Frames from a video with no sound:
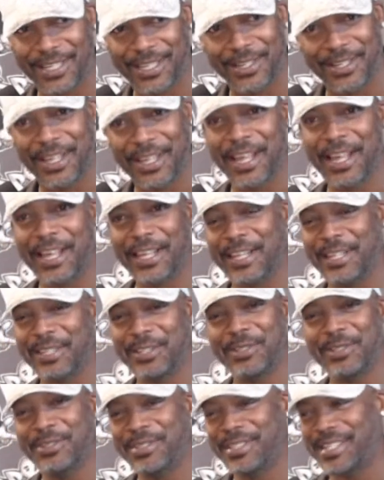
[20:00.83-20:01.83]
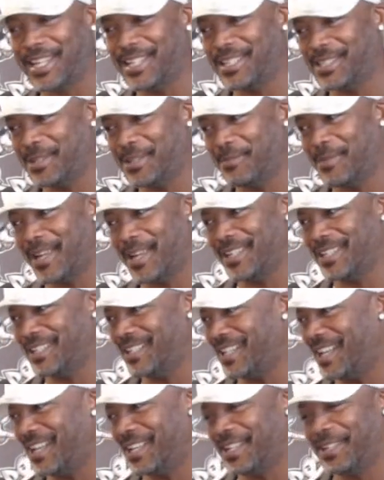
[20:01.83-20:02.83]
go. Unless you say somebody
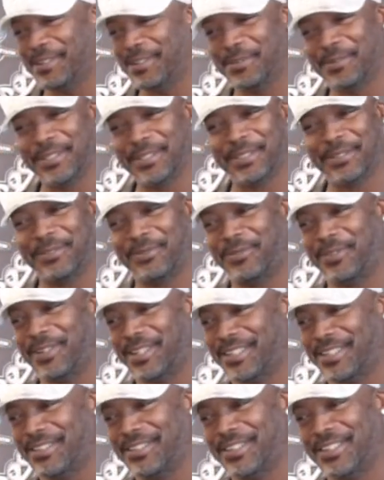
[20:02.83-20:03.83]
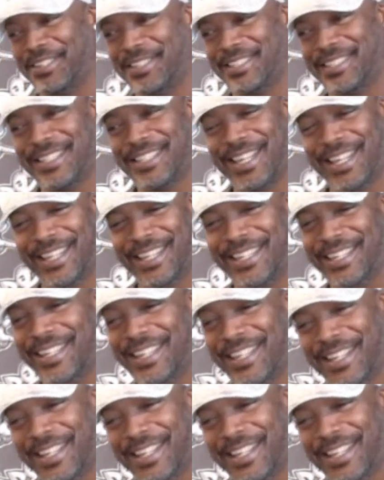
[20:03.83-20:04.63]
like, what the fuck you gonna say?